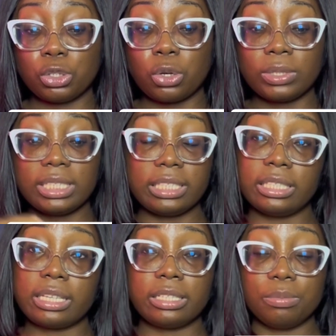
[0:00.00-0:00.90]
So this
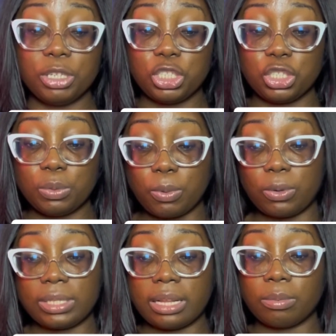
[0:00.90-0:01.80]
is Dimitri's
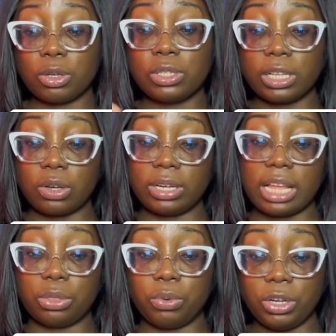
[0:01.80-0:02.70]
post, and I'm going to click
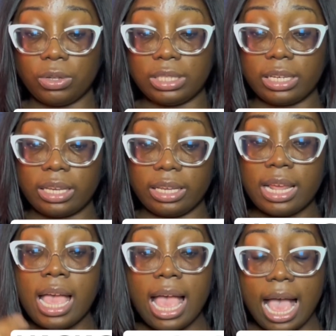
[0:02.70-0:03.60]
on that three dot
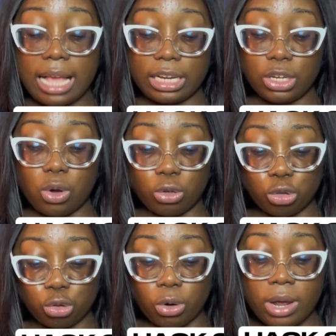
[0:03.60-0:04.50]
again and click
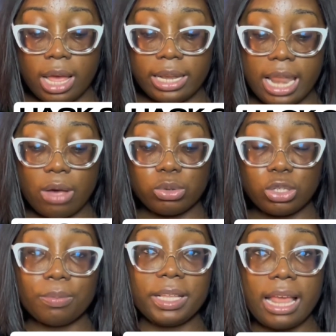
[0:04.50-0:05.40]
on draw. Now,
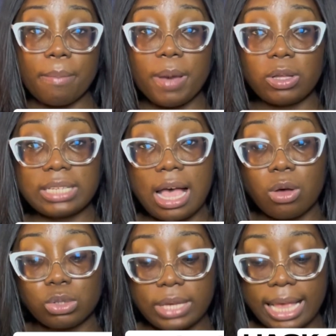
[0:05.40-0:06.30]
something about
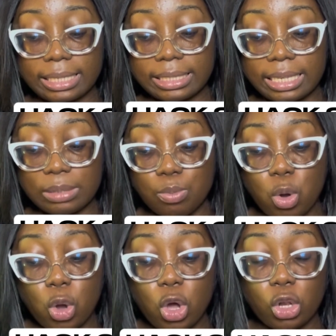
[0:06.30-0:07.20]
how to access
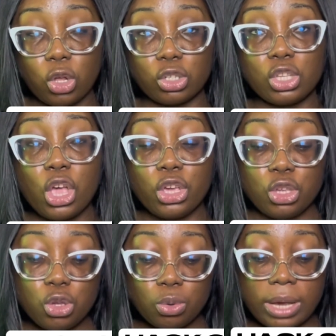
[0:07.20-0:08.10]
more colors.
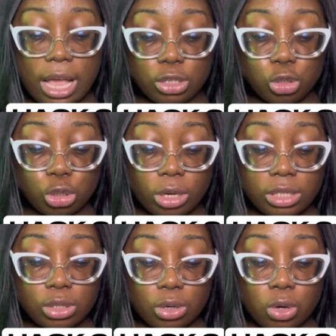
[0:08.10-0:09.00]
You can
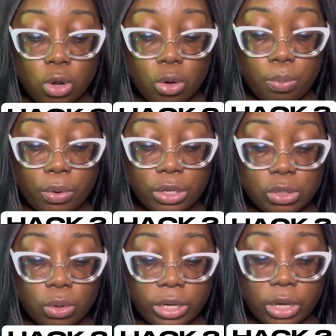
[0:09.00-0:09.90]
just long
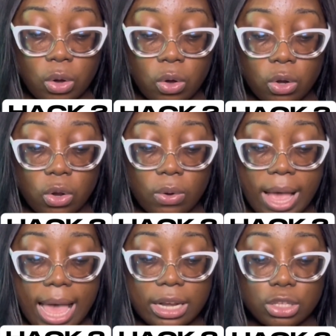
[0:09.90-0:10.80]
press on a
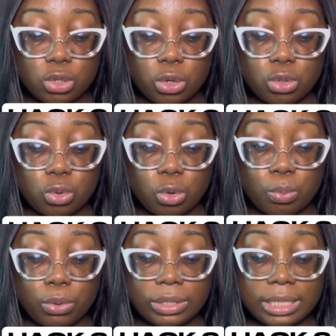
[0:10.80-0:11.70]
color and it's going to
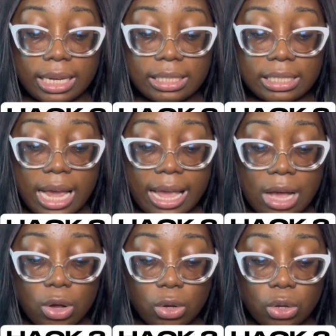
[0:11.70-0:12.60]
open the
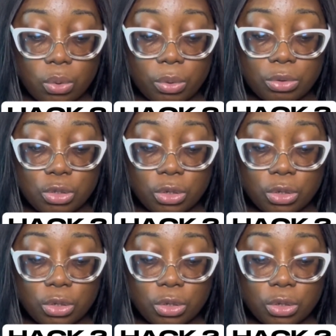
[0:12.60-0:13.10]
entire color wheel.